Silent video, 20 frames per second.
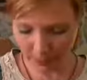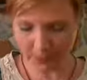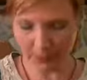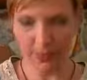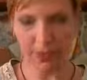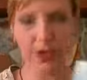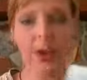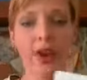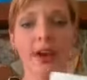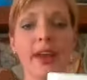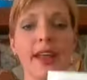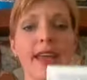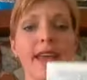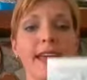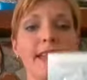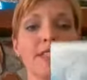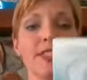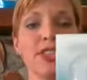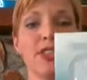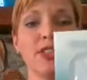you're going to
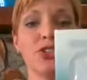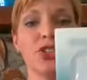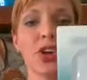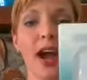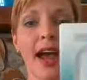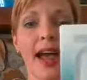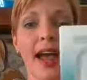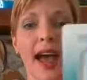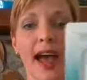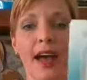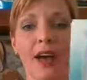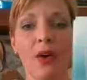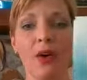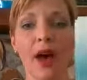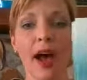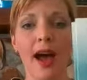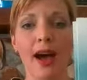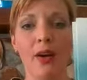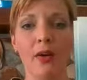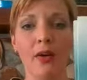get to try out
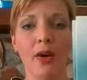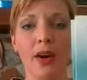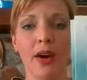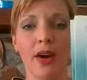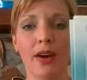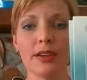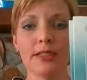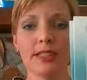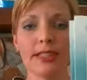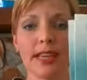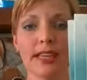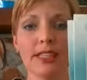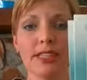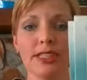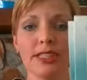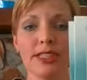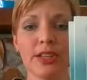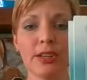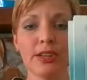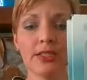our Skin
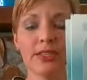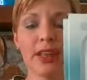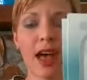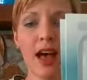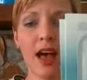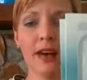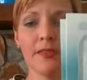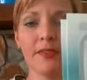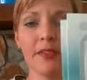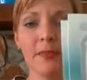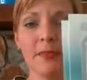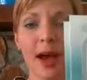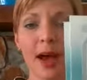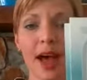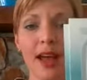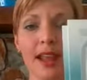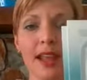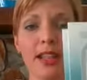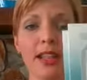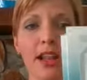So Soft
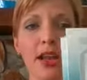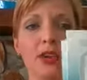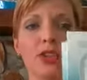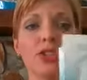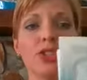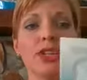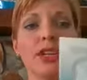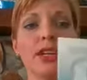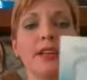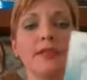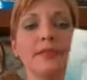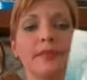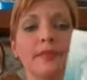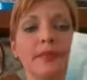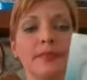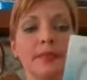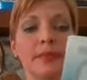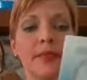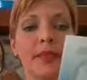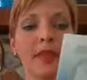body lotion,
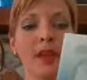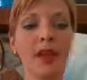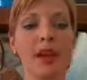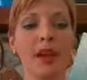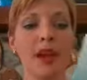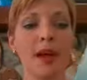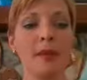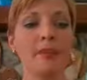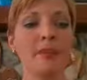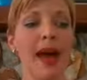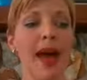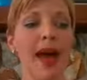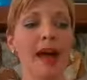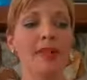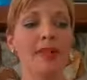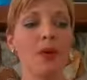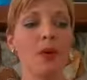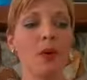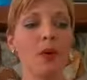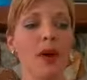bath
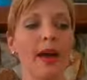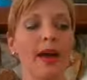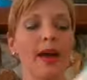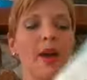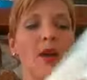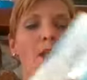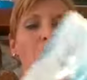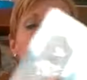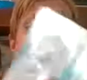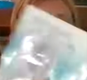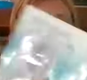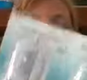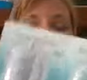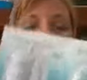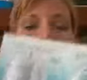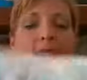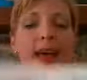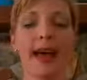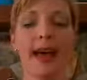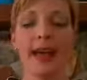oil,
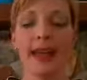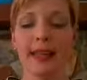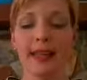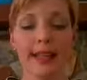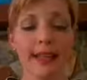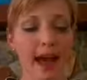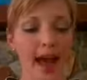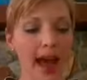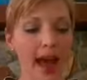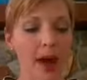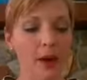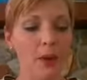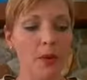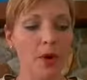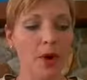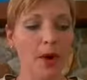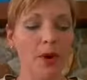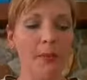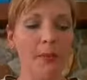and our